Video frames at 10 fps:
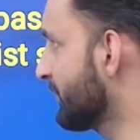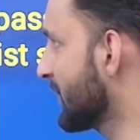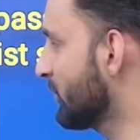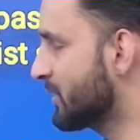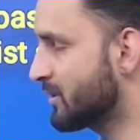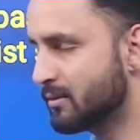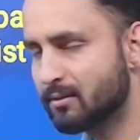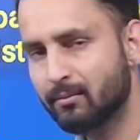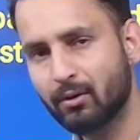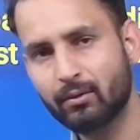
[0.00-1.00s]
You are
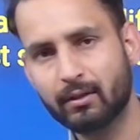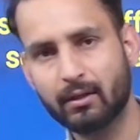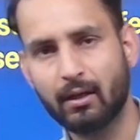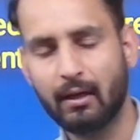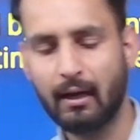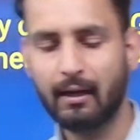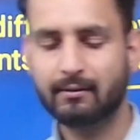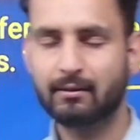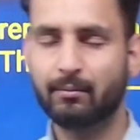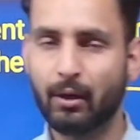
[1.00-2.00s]
just
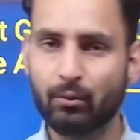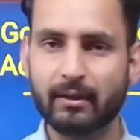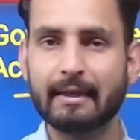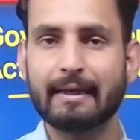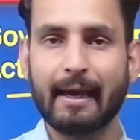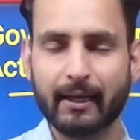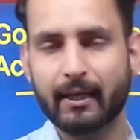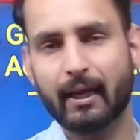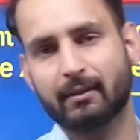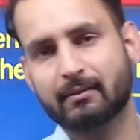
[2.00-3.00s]
asked about the
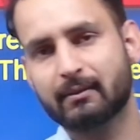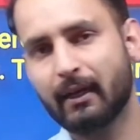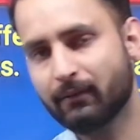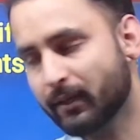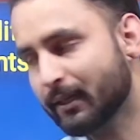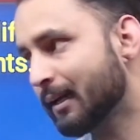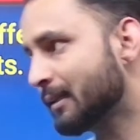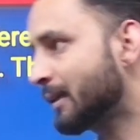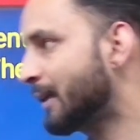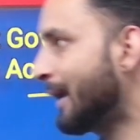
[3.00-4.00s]
gagging acts. That what
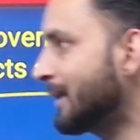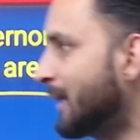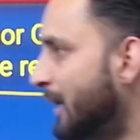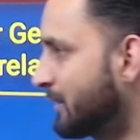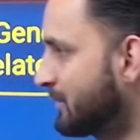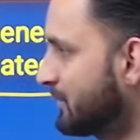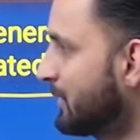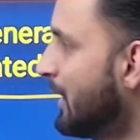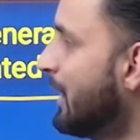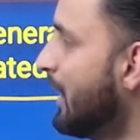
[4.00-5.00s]
are the gagging
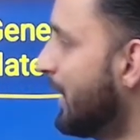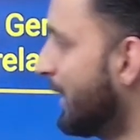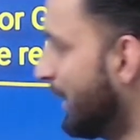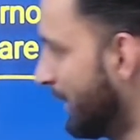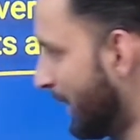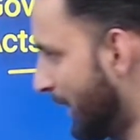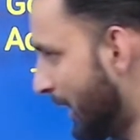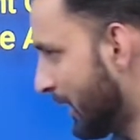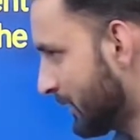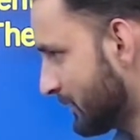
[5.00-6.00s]
acts?
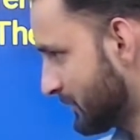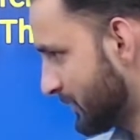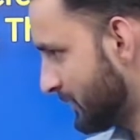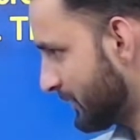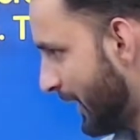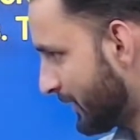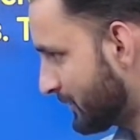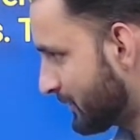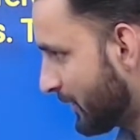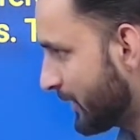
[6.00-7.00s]
Are these
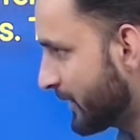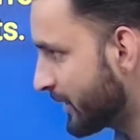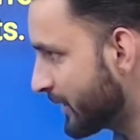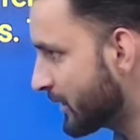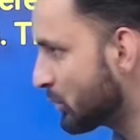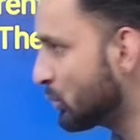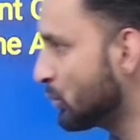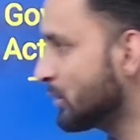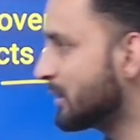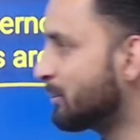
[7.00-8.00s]
acts related
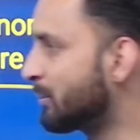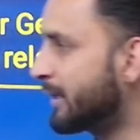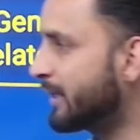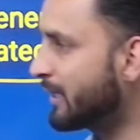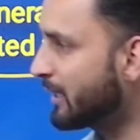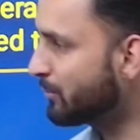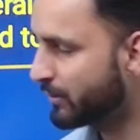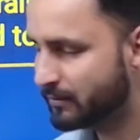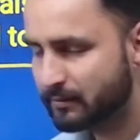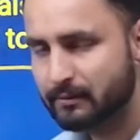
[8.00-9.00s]
to the printing and
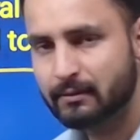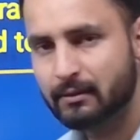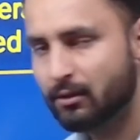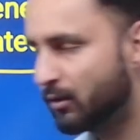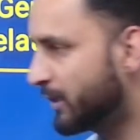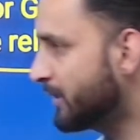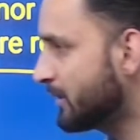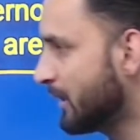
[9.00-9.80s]
press? All right.